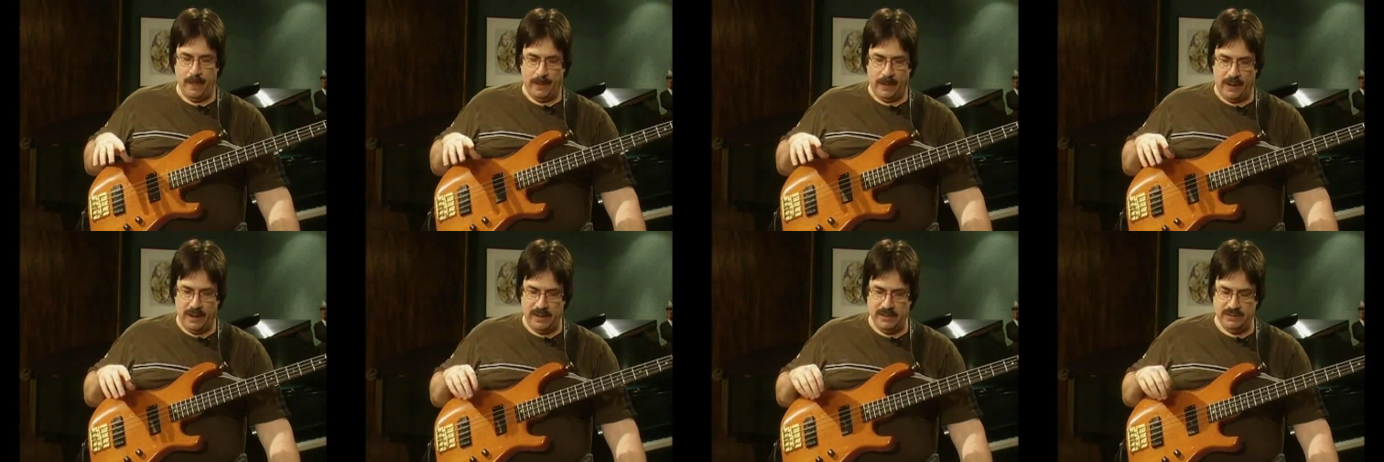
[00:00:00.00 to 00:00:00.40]

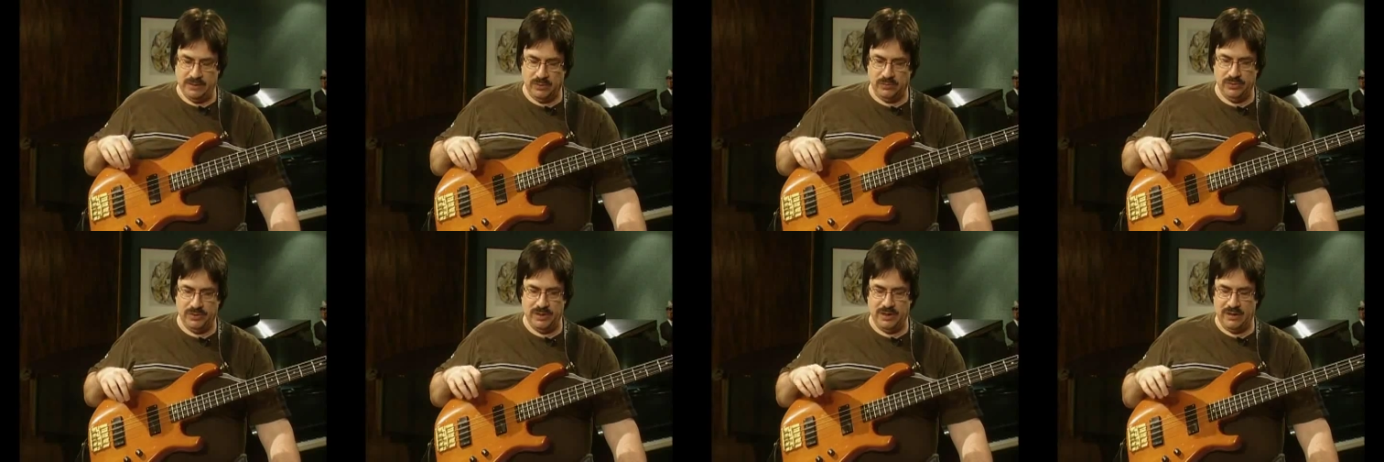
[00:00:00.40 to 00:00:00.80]
I
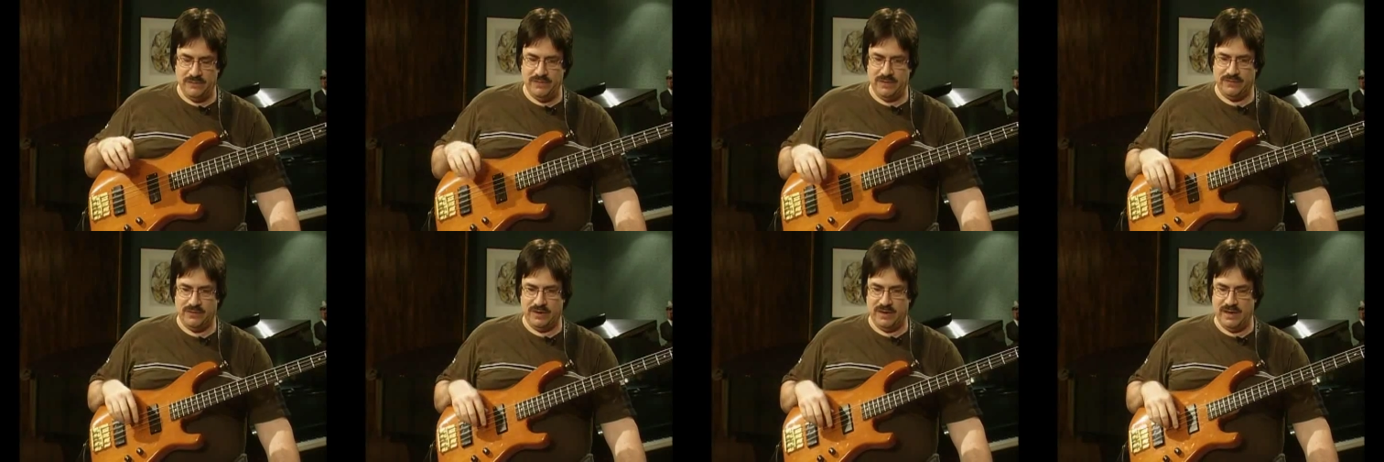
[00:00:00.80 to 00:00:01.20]
don't think I've
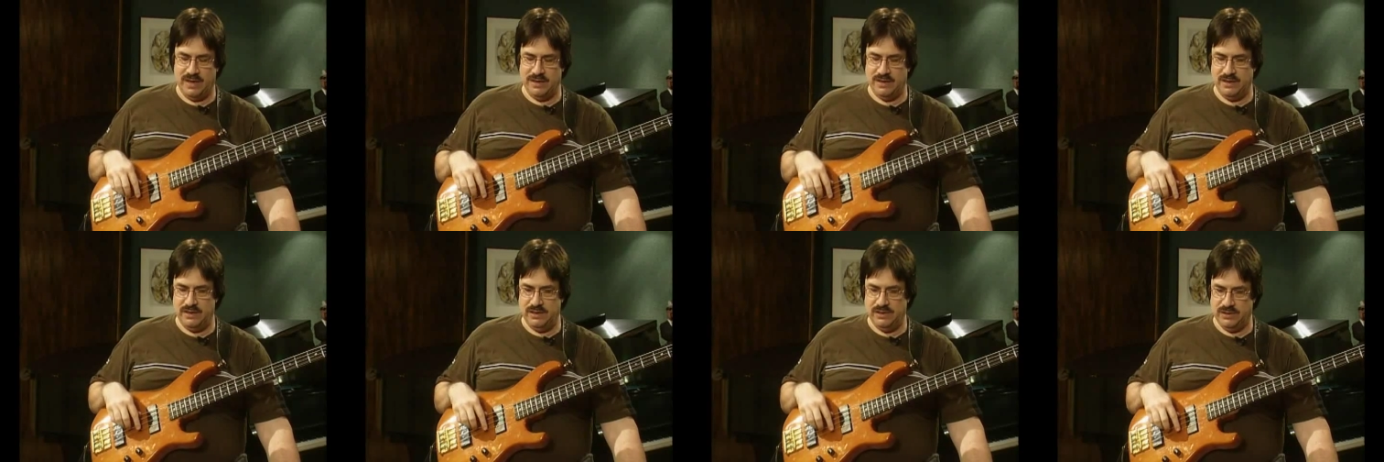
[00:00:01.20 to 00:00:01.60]
ever had
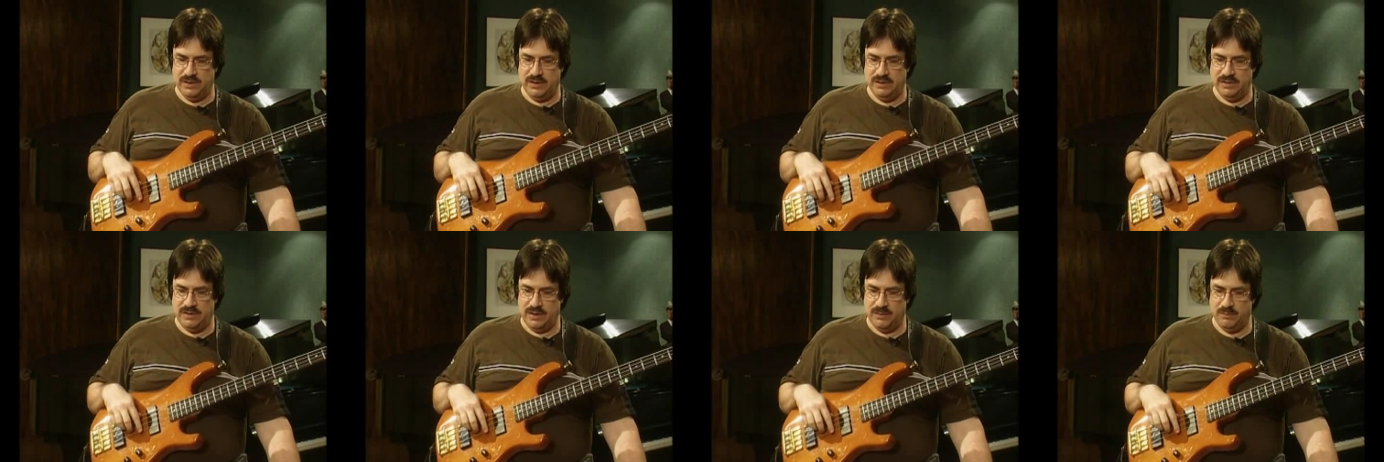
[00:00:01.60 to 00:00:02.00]

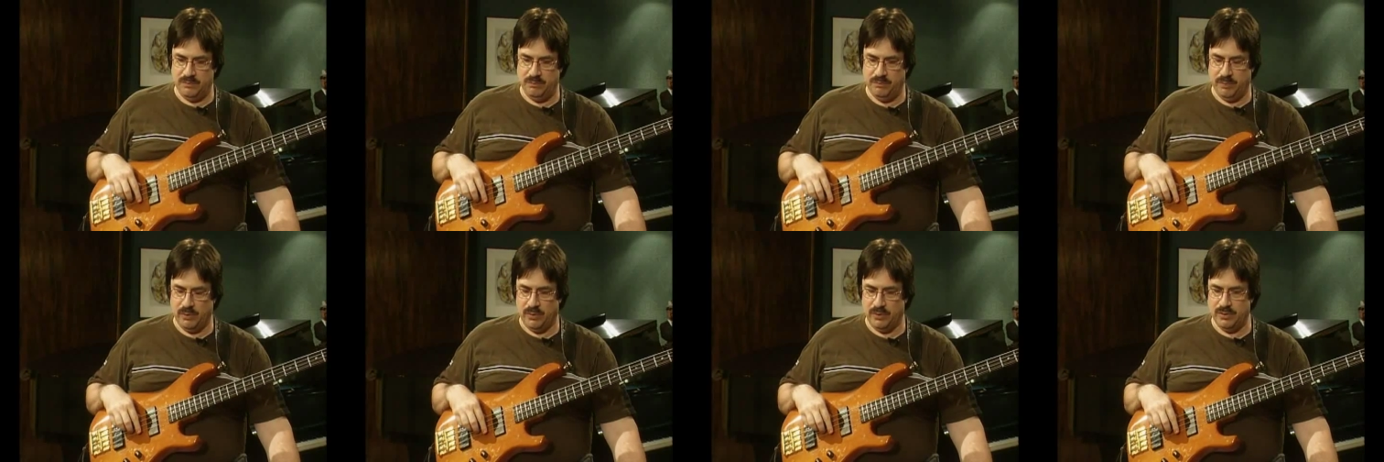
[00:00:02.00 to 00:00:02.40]
anything
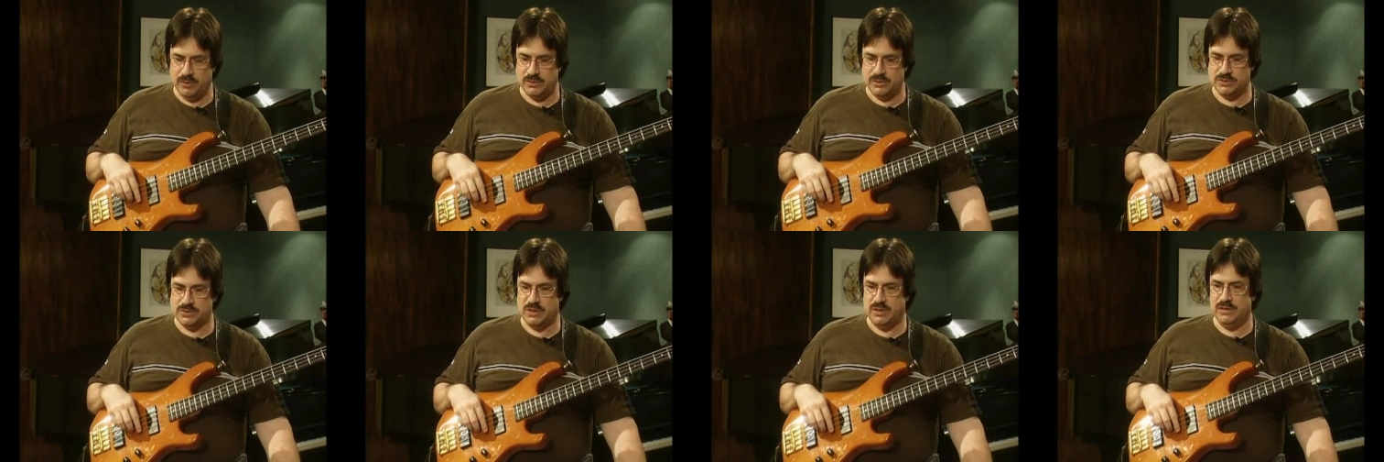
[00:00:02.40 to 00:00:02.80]
that
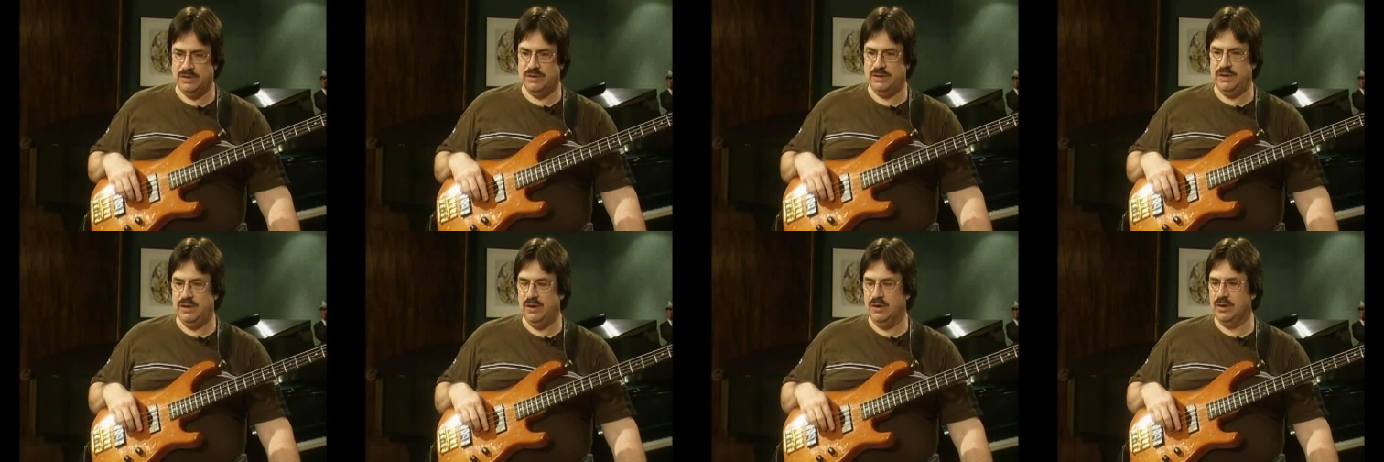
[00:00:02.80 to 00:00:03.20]
borders on
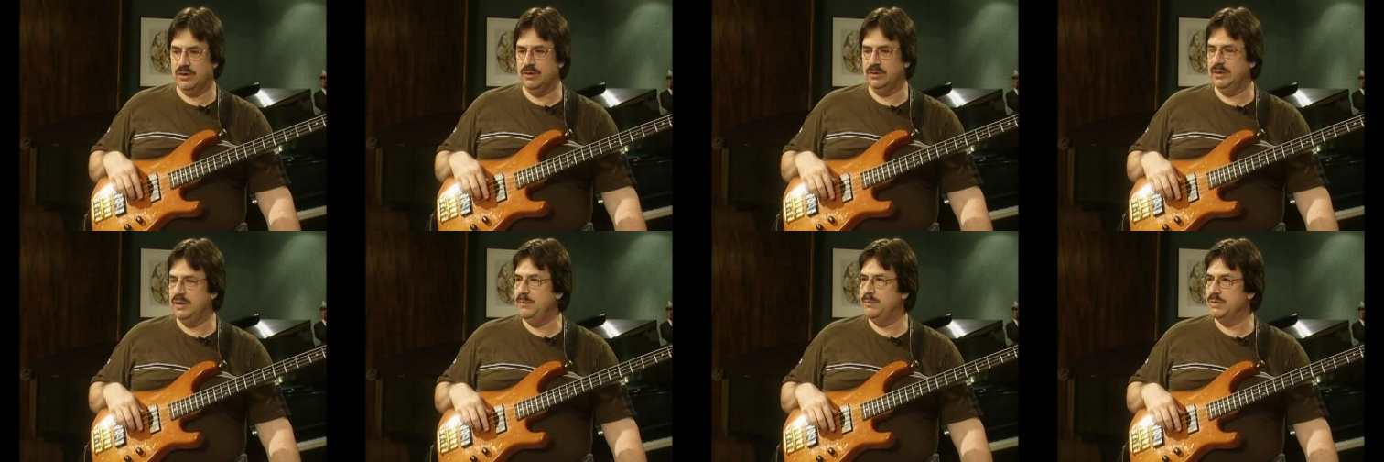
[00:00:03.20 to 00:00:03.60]
the
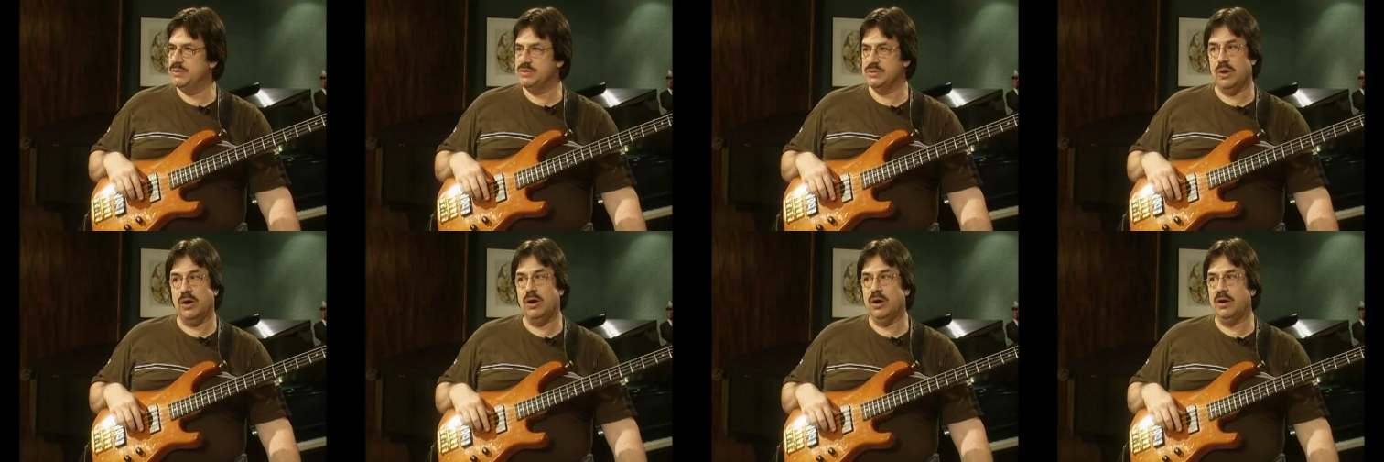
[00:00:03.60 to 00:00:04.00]
utterly
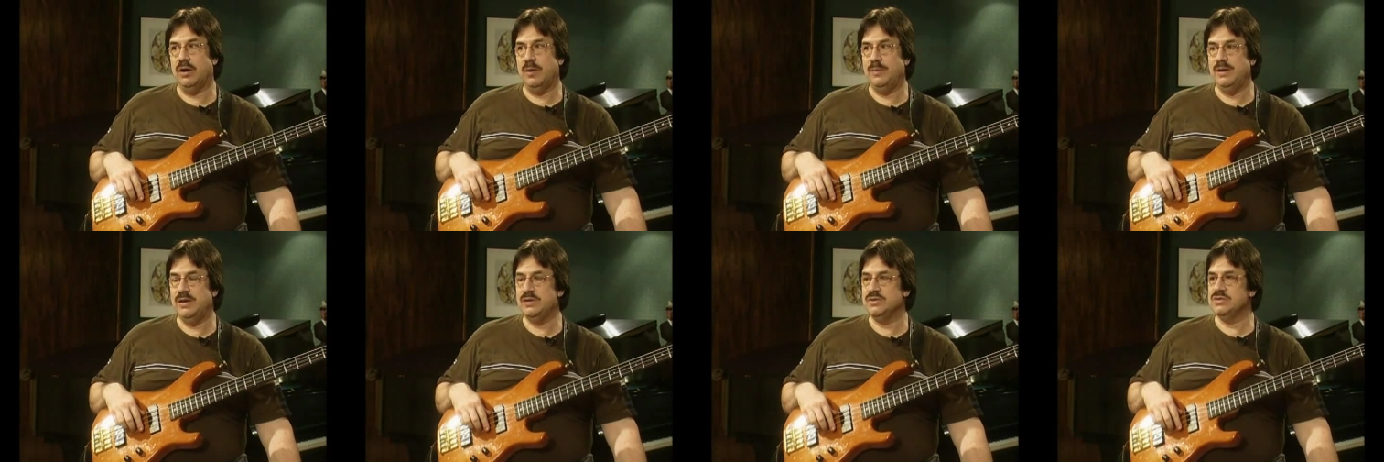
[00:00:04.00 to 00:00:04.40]
bizarre. I
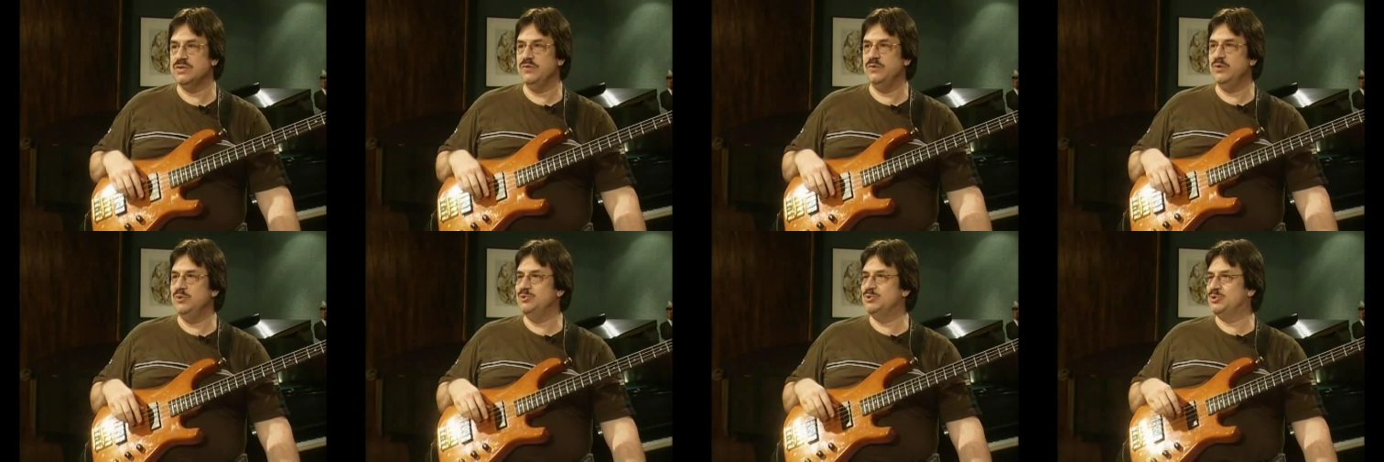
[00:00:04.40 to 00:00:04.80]
mean, there's a
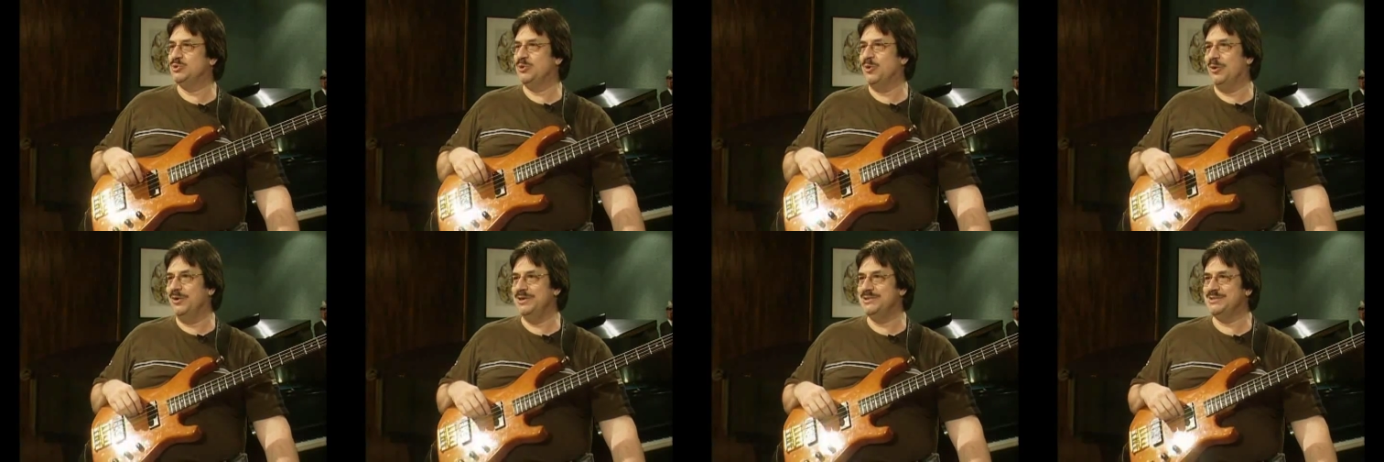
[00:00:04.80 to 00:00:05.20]
few
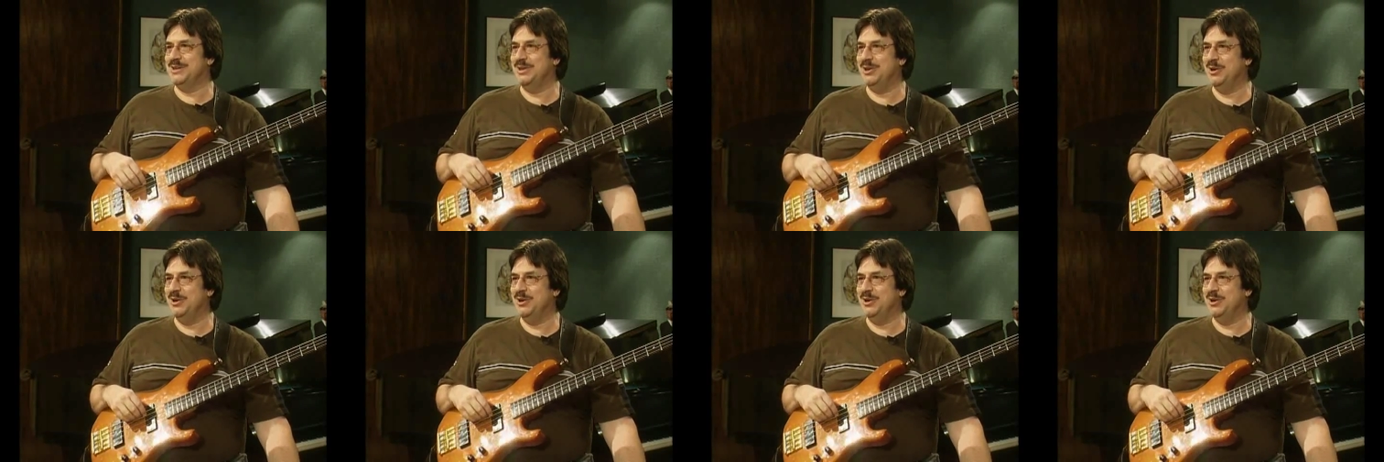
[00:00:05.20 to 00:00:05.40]
stories. I